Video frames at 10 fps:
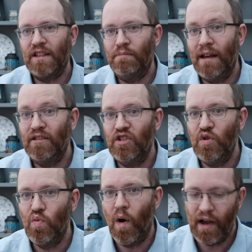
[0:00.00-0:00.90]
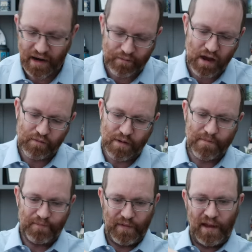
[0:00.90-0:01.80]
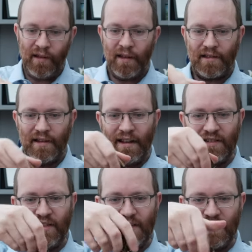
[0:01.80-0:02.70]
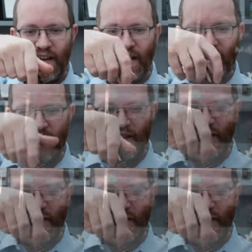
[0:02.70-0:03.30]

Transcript: explain to you why in a moment. So let's just take